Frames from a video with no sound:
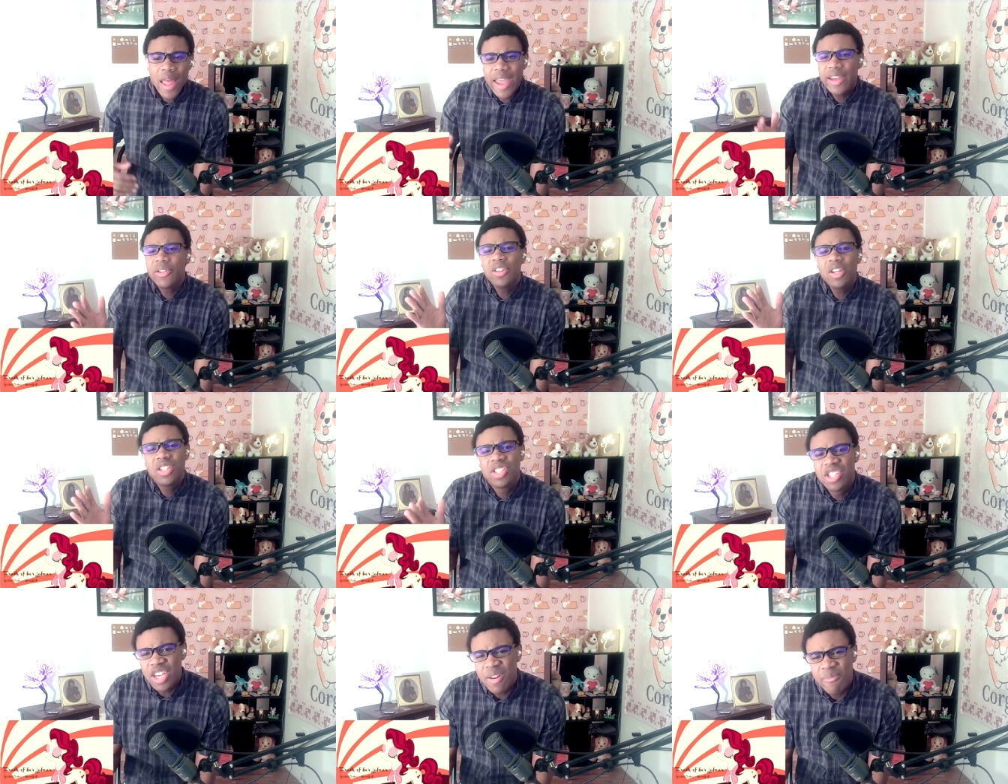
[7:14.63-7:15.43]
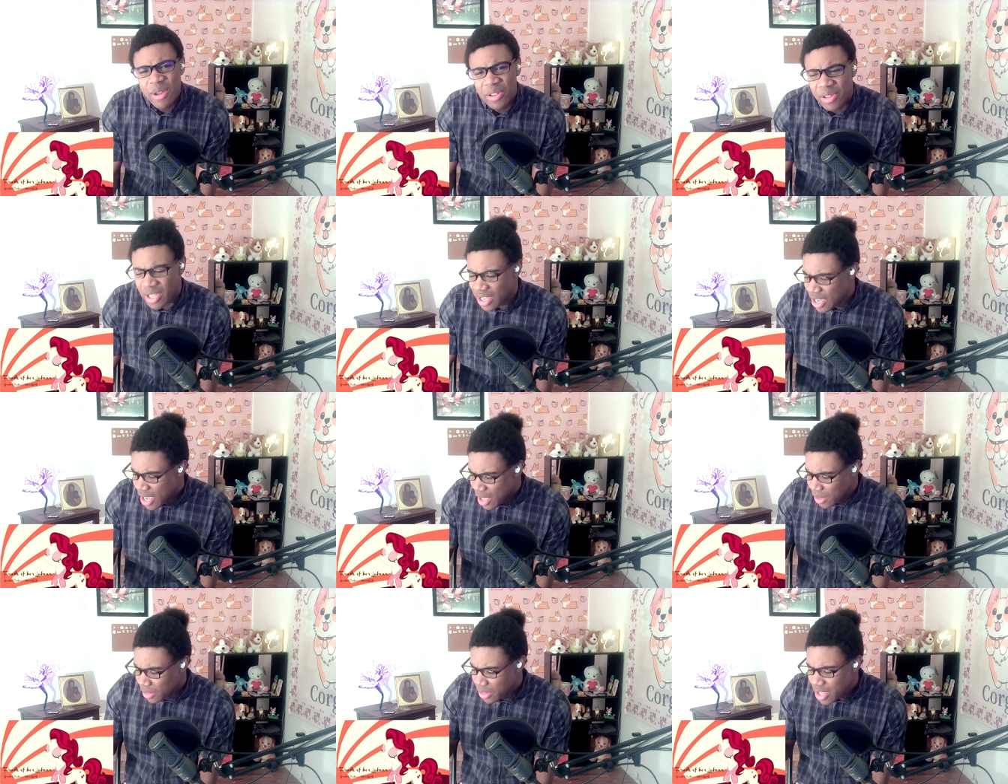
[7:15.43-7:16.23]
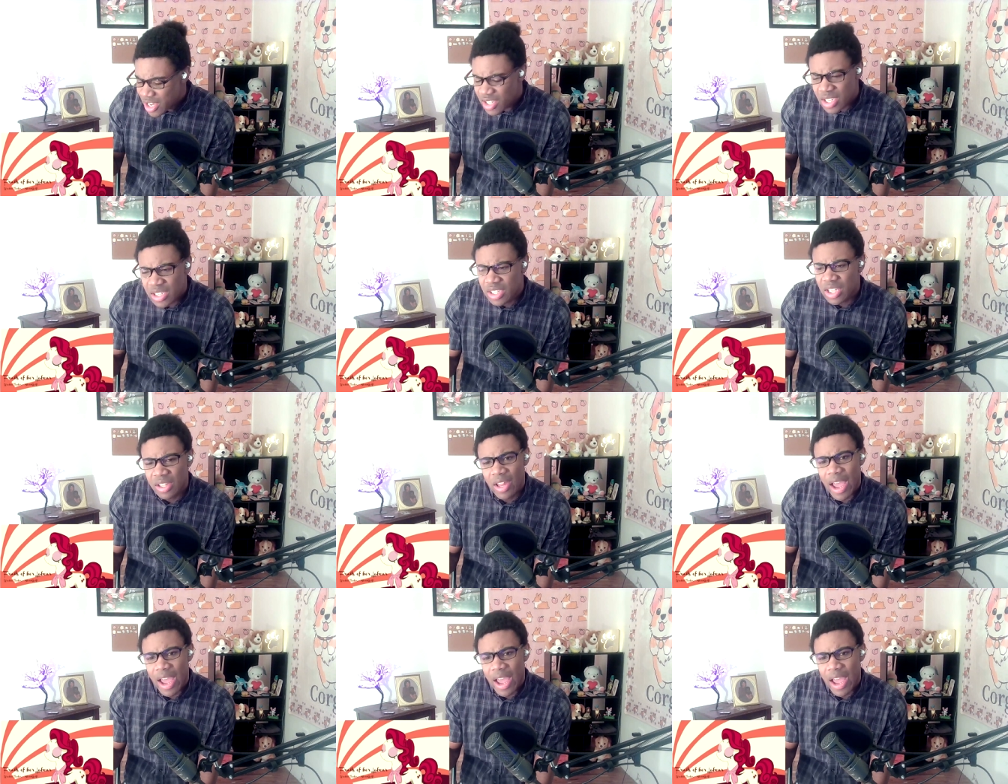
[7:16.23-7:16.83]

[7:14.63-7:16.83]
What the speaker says: Like, legitimately, listen to